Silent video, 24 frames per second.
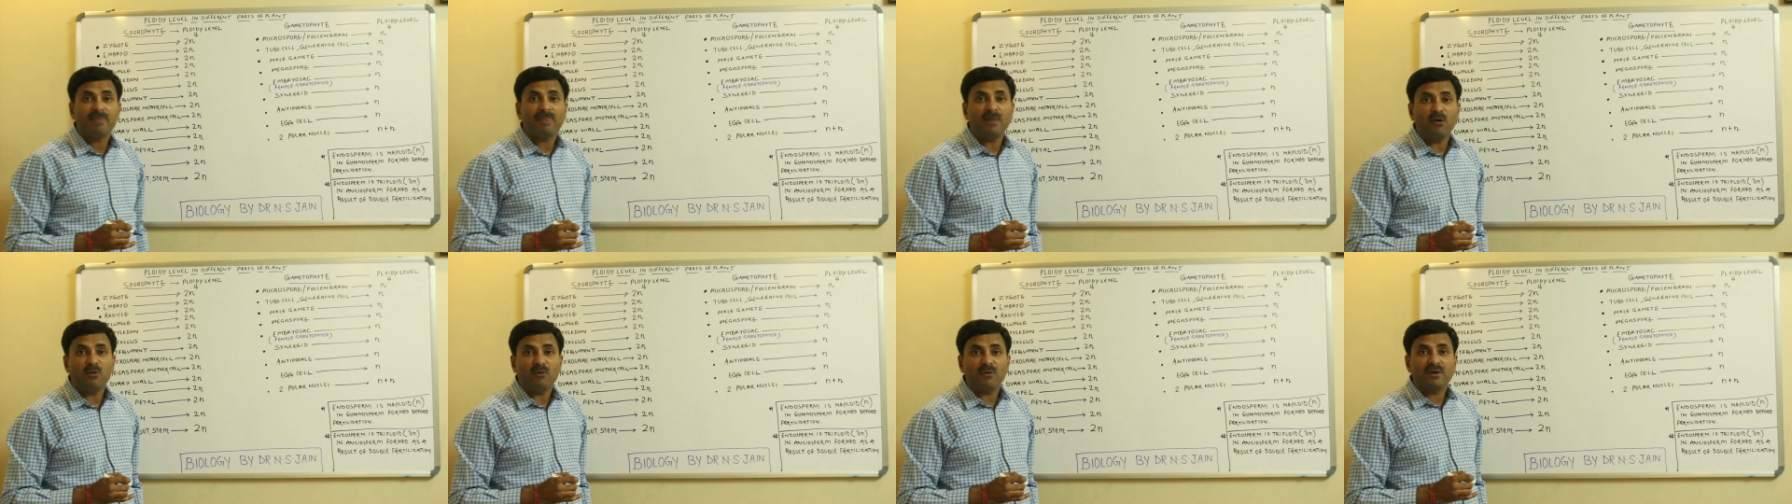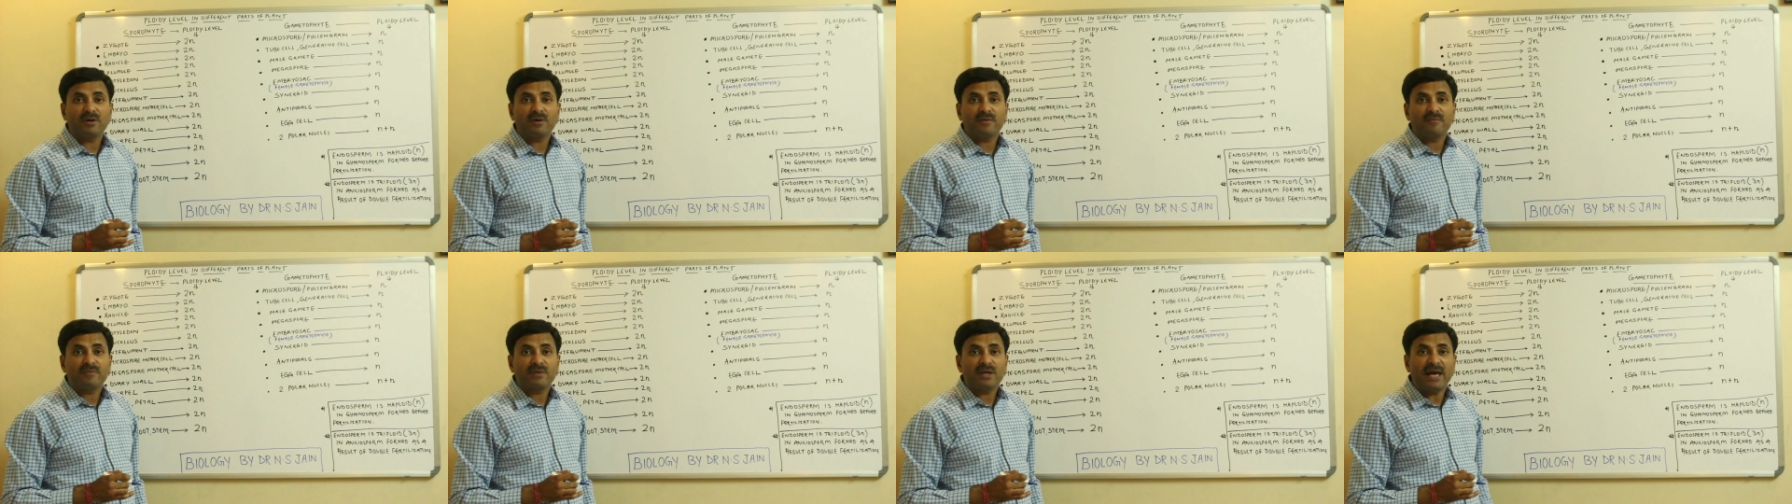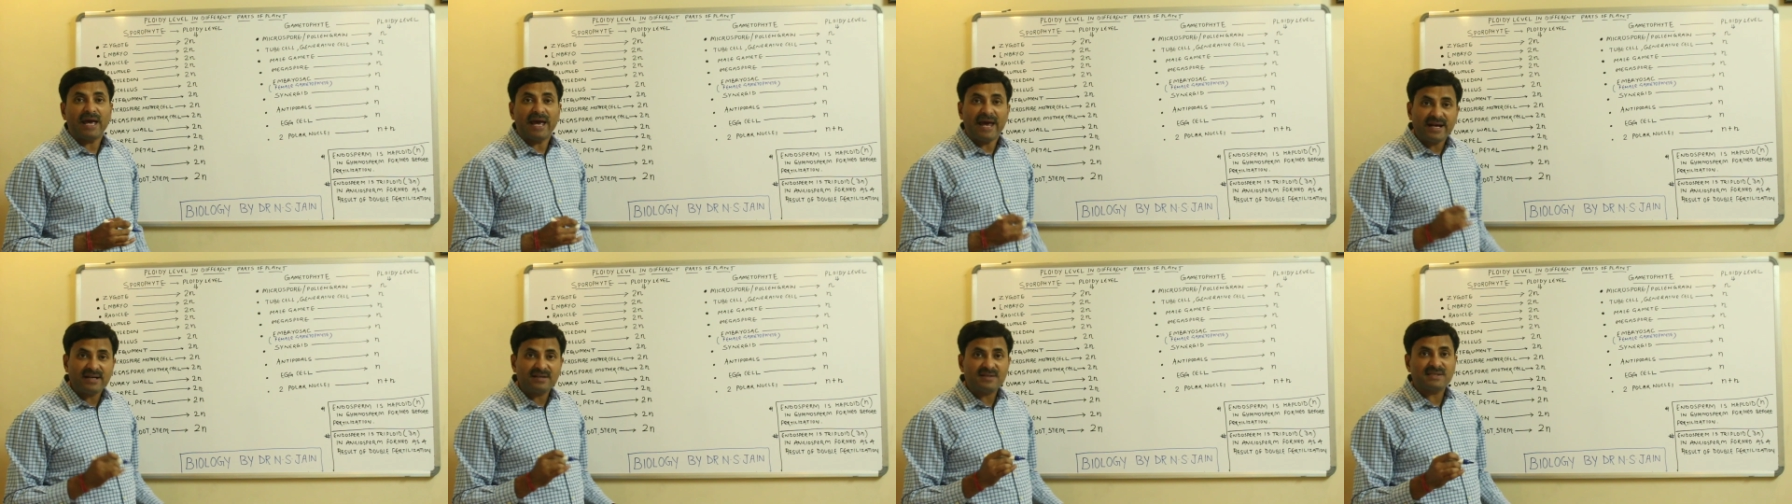Now
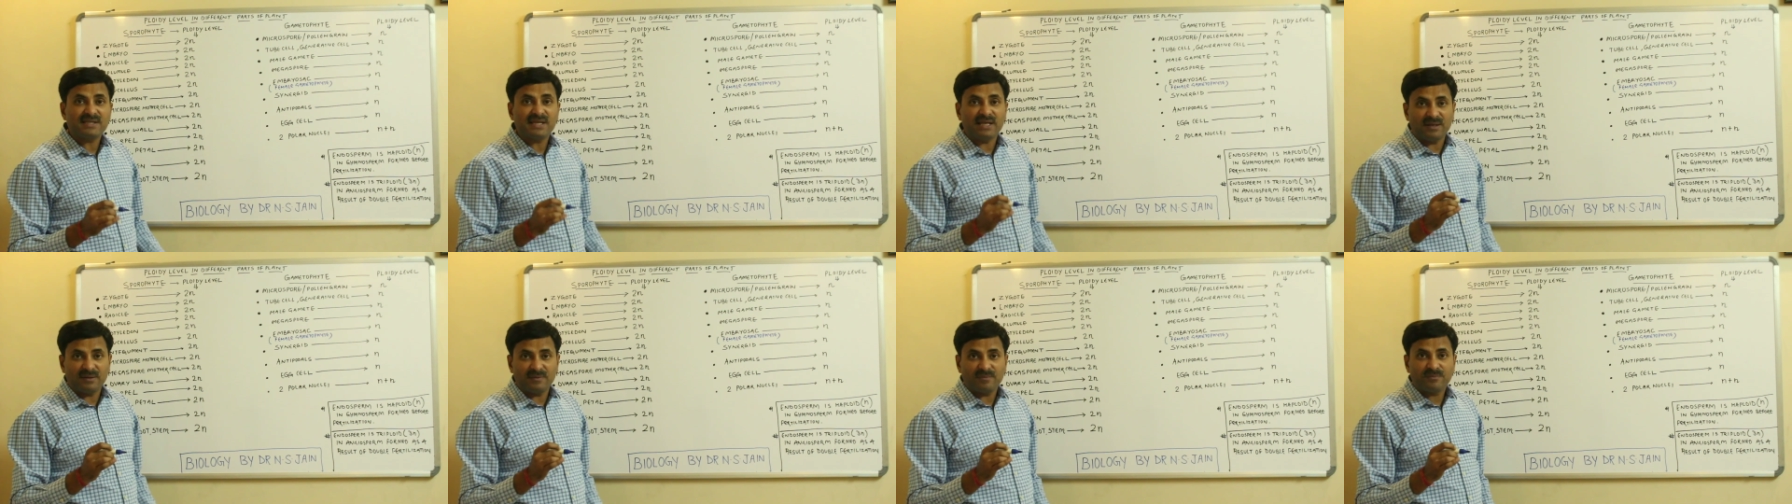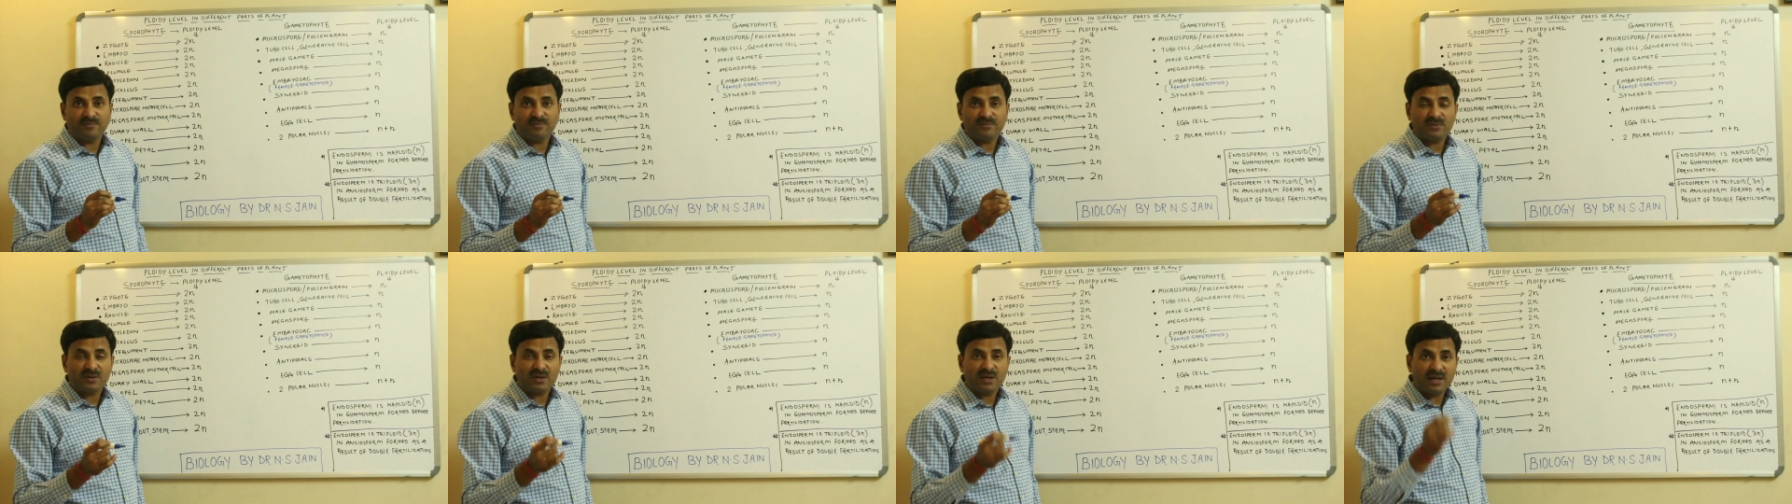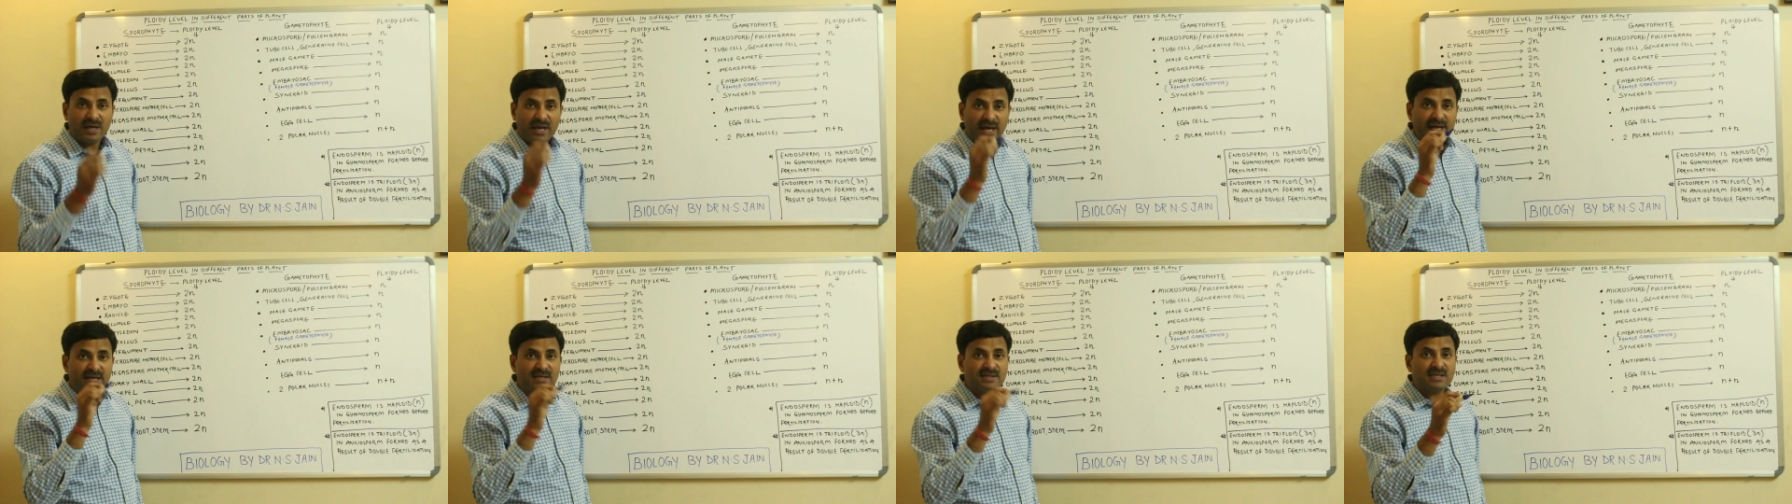egg cell
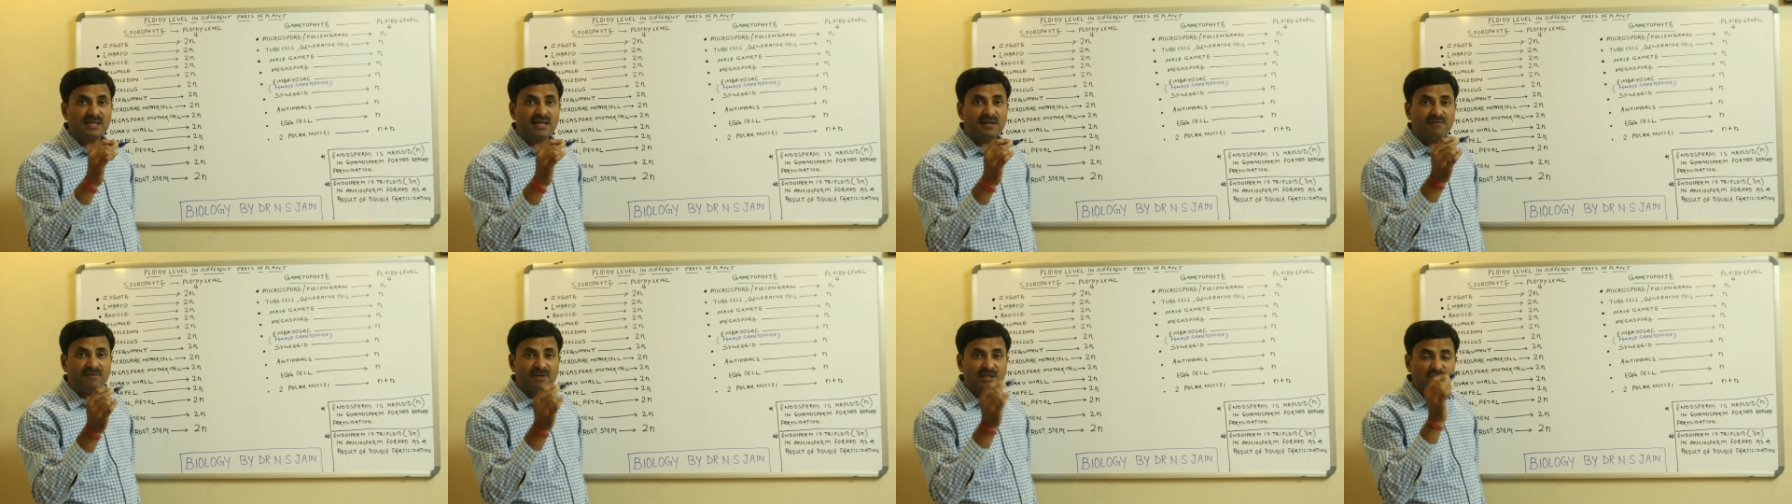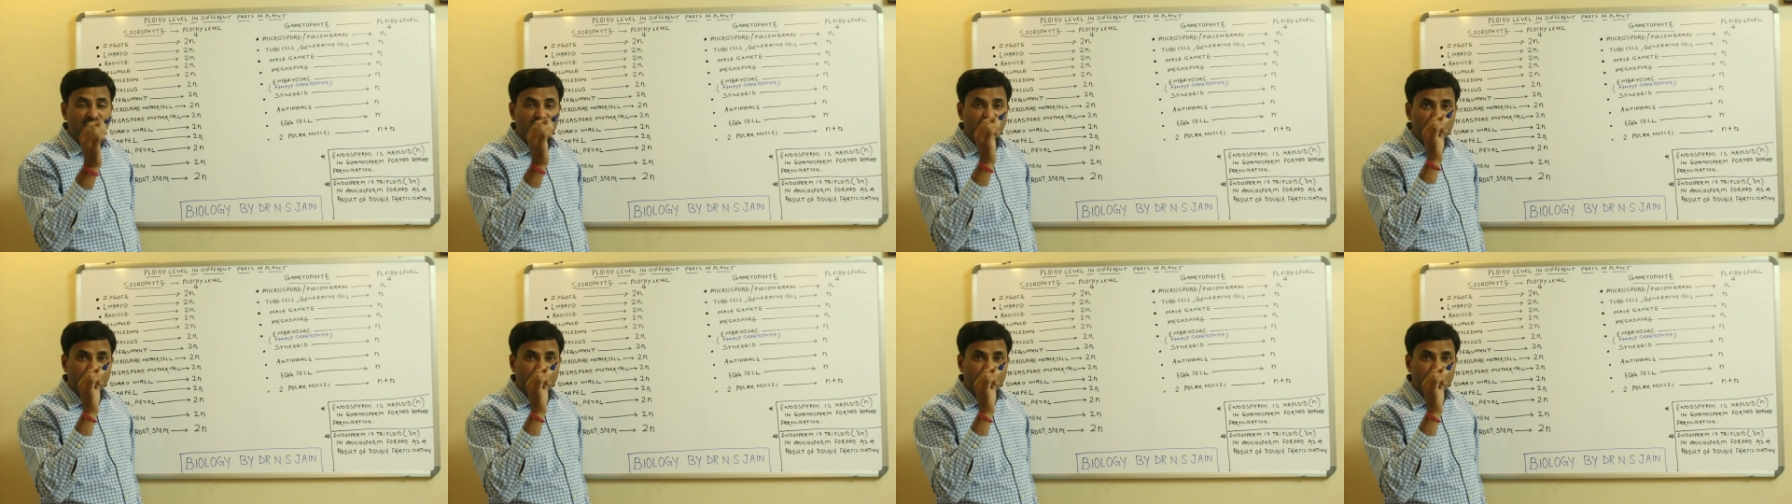which